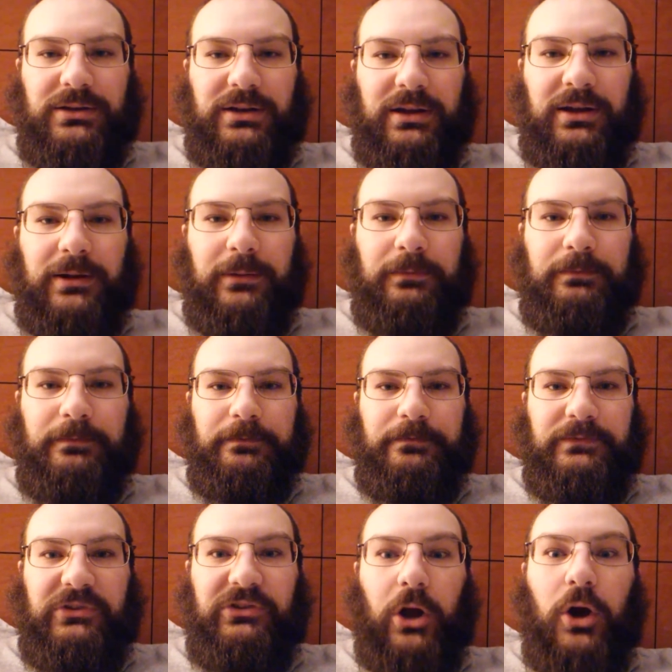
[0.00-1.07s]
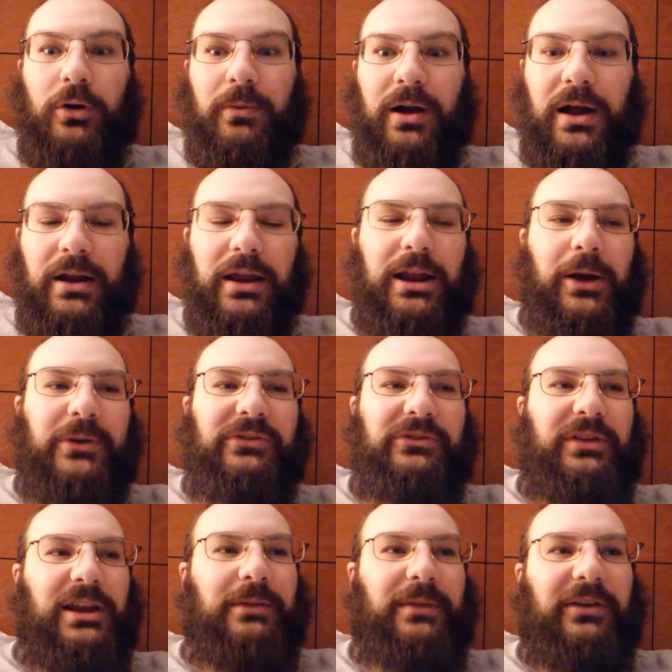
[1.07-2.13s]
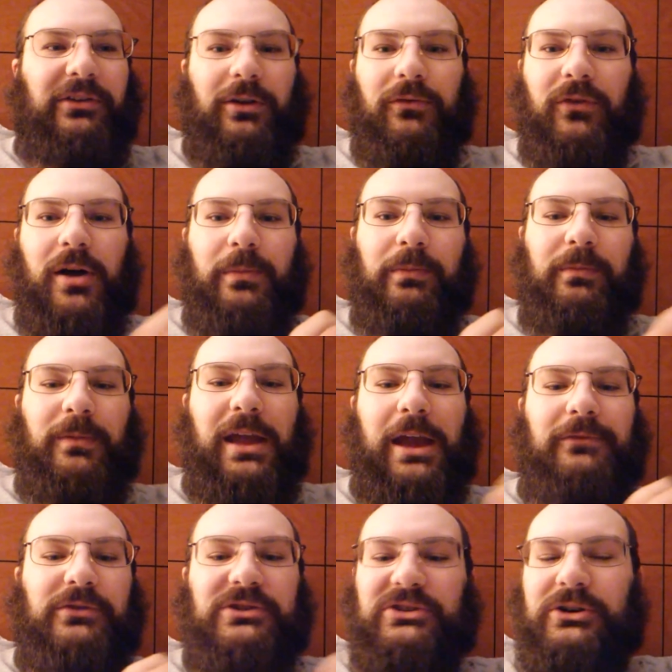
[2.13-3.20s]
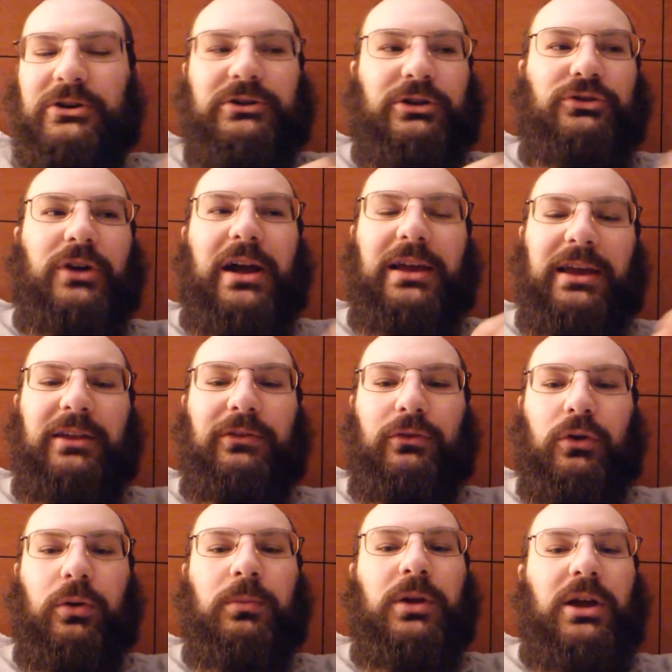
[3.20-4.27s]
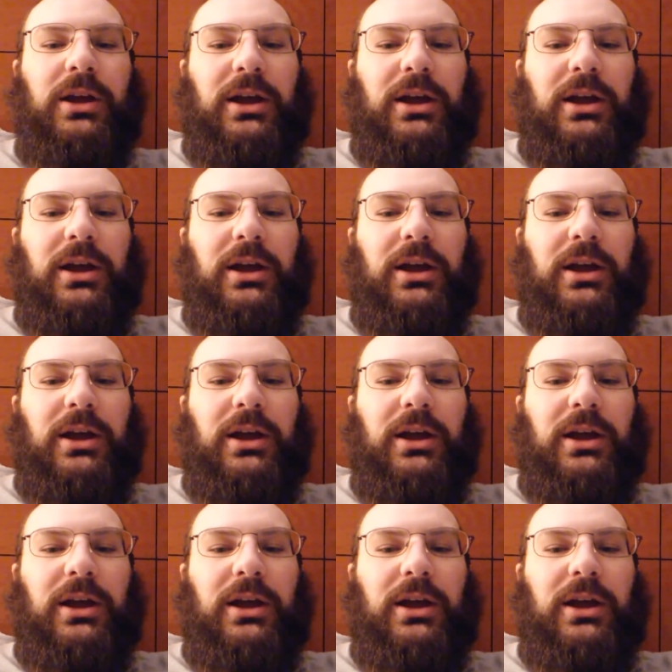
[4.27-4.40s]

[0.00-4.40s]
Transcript: uh, Saruman. And I was setting myself up every turn to try and get to him.